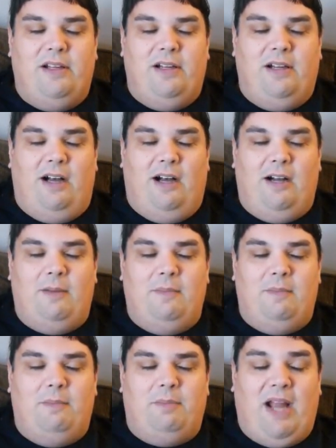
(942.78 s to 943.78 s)

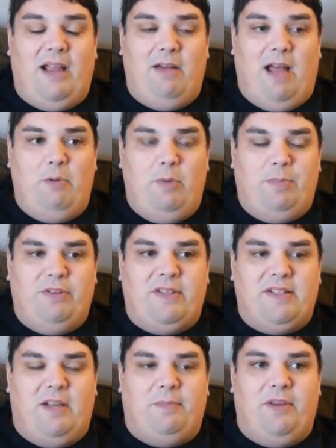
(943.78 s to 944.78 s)
Um, but I, I, would put
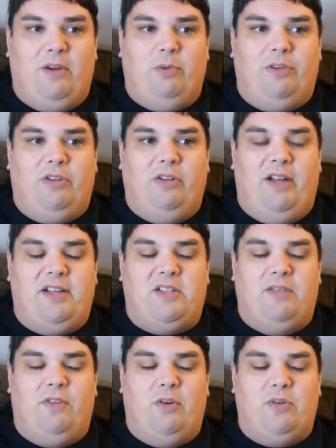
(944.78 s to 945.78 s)
this up there with the
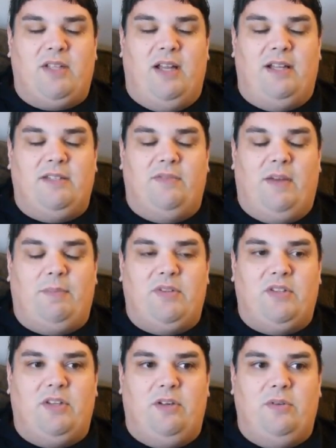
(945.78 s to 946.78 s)
likes of those kinds of
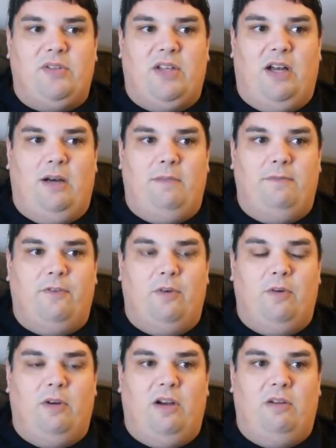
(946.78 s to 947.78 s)
episodes um,
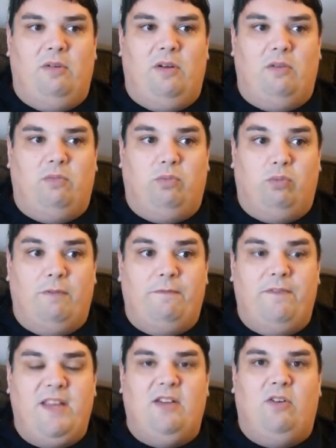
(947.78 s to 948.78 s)
for a, a,
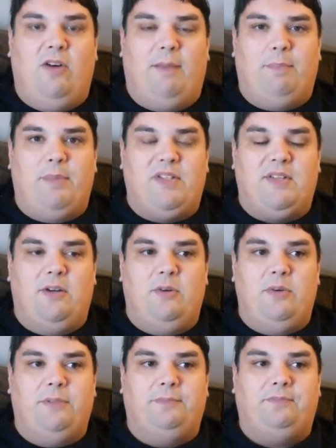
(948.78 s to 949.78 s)
reveal
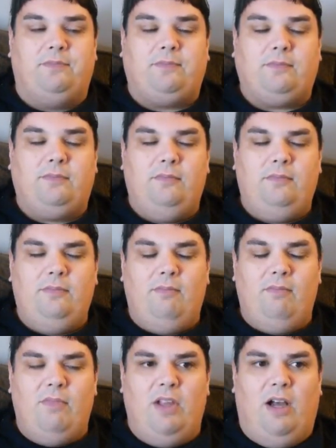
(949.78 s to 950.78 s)
episode
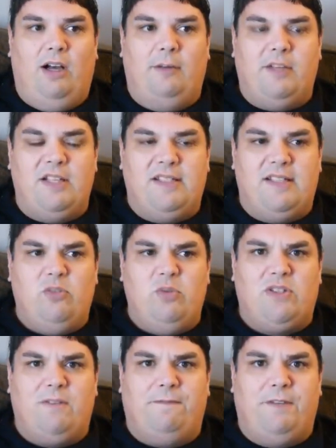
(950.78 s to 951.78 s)
because um, this
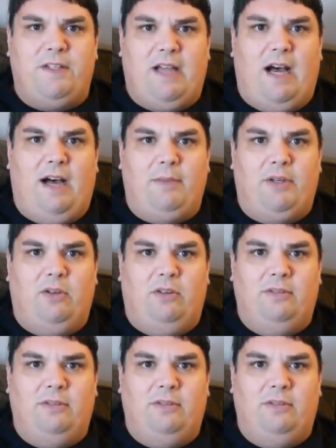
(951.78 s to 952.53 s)
was phenomenal.